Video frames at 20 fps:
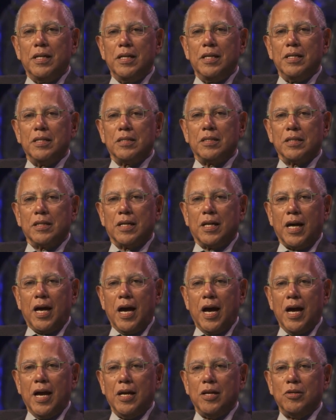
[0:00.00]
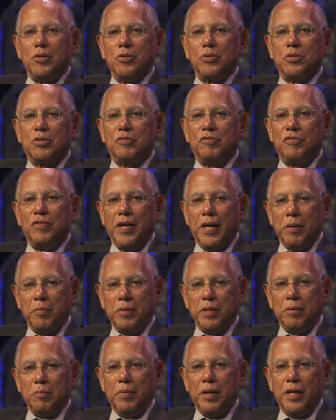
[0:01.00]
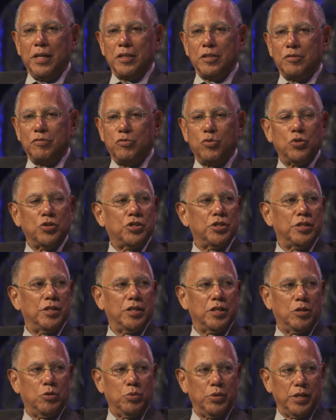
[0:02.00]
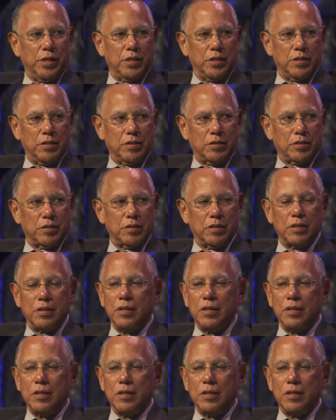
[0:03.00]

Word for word: is a guy whose family made its fortune in Queens,